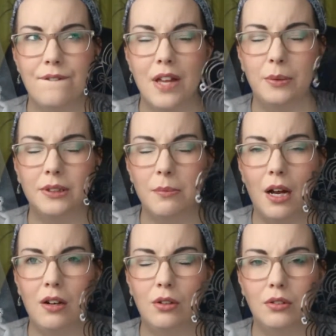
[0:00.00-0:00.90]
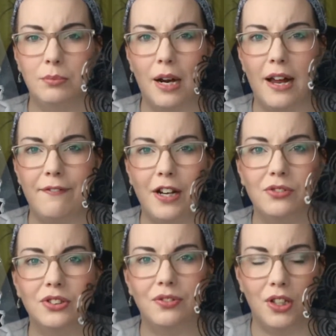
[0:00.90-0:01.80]
it was in my
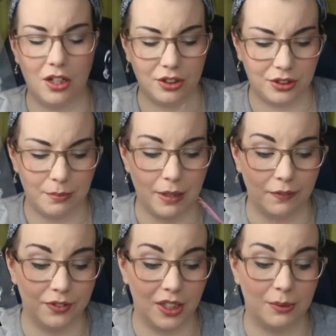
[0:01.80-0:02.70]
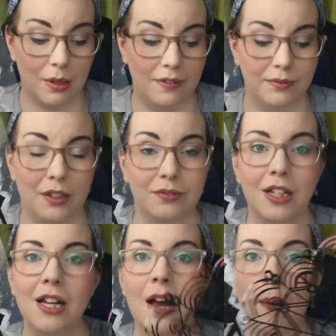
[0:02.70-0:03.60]
favourites for last month, so that's why
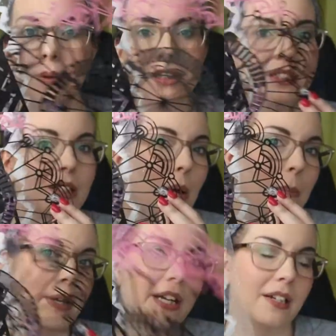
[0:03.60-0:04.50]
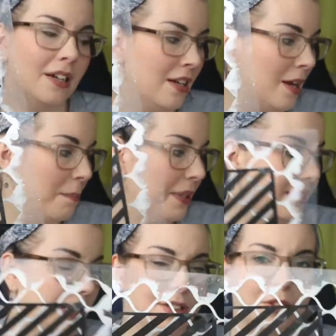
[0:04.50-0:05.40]
but it's still a big
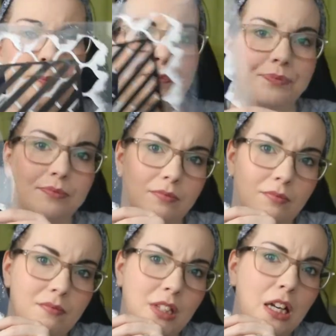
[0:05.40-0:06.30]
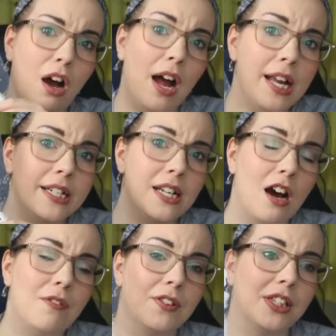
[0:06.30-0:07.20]
stencil. I
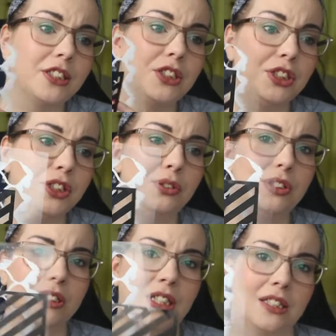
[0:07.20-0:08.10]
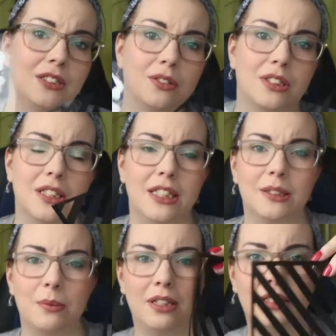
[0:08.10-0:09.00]
love these huge stencils. So
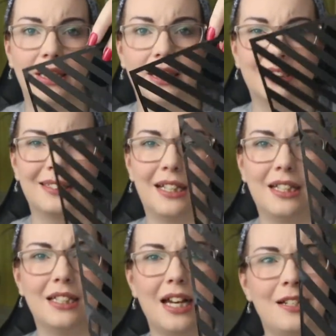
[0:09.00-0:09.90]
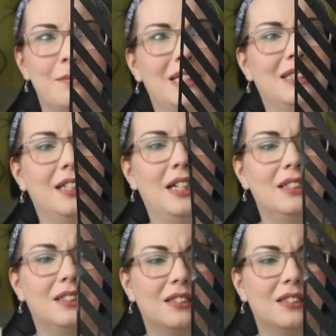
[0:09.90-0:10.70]
this one is, I think, 8x6,